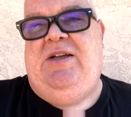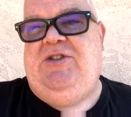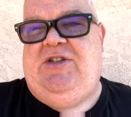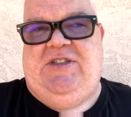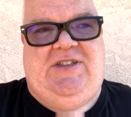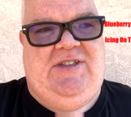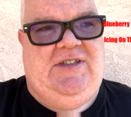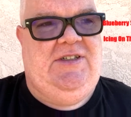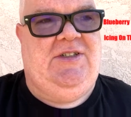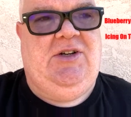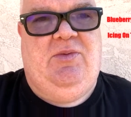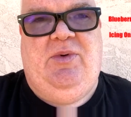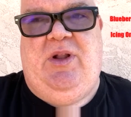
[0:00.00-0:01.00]
Just
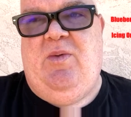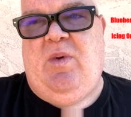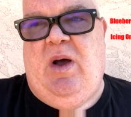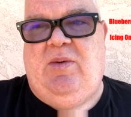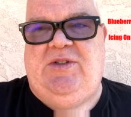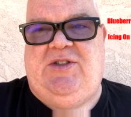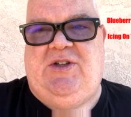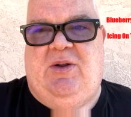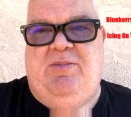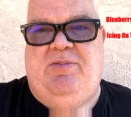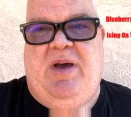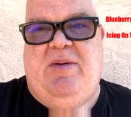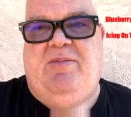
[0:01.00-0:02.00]
season it really well with salt
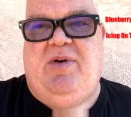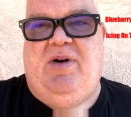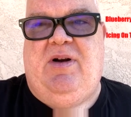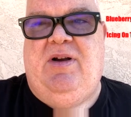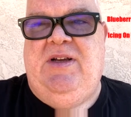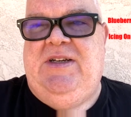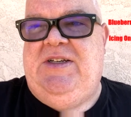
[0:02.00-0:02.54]
and pepper,